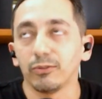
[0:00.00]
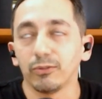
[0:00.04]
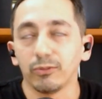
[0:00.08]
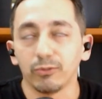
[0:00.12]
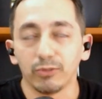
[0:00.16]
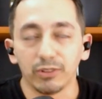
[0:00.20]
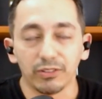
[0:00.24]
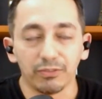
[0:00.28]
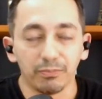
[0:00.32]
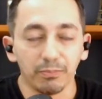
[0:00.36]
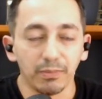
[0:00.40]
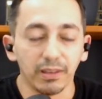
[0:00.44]

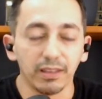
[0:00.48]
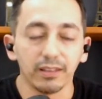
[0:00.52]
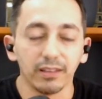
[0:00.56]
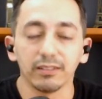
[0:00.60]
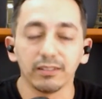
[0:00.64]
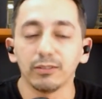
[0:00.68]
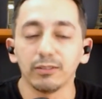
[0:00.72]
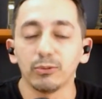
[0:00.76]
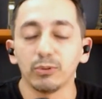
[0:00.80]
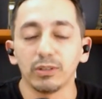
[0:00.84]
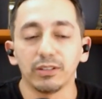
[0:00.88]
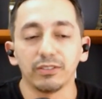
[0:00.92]
with
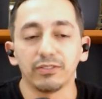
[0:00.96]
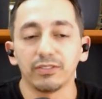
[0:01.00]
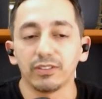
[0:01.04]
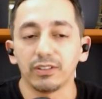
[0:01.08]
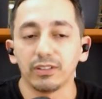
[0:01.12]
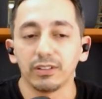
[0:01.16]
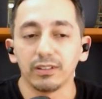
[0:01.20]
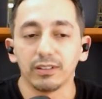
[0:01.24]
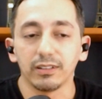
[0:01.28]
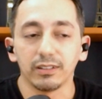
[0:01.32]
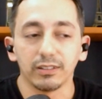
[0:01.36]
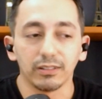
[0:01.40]
meal,
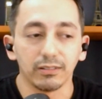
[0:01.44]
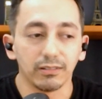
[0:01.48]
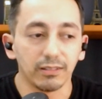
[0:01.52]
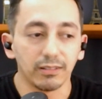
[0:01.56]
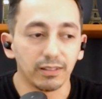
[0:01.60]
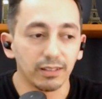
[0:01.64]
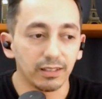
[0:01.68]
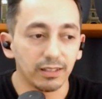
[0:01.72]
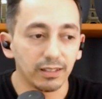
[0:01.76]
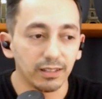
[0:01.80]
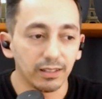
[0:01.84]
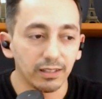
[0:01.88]
with
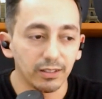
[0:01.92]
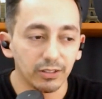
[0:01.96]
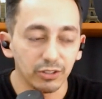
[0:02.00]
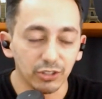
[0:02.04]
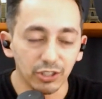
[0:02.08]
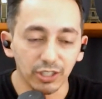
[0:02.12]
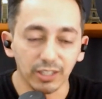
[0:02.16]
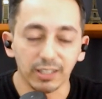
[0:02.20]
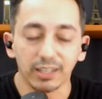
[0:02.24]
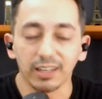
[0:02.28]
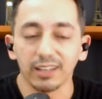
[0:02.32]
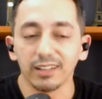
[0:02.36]

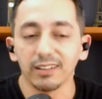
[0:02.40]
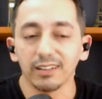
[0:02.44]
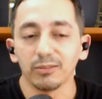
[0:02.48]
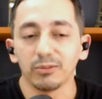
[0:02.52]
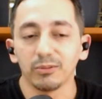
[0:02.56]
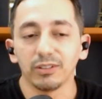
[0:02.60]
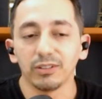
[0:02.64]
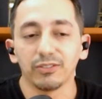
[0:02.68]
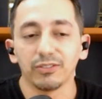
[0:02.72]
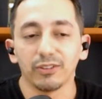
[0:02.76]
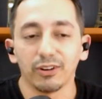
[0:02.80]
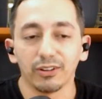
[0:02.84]
chicken,
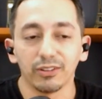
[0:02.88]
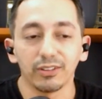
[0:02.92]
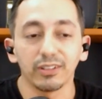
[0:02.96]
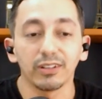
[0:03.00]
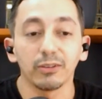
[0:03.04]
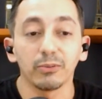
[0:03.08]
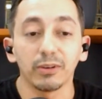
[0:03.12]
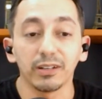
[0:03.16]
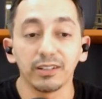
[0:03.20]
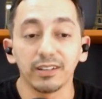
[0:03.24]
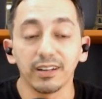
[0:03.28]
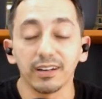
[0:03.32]
with other
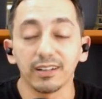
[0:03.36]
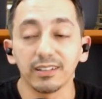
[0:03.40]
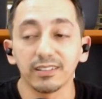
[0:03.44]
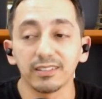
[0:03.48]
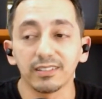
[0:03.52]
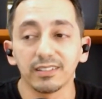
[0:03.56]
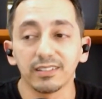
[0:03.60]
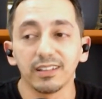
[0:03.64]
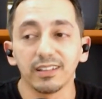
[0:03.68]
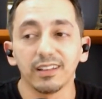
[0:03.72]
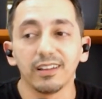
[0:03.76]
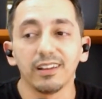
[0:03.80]
ingredients,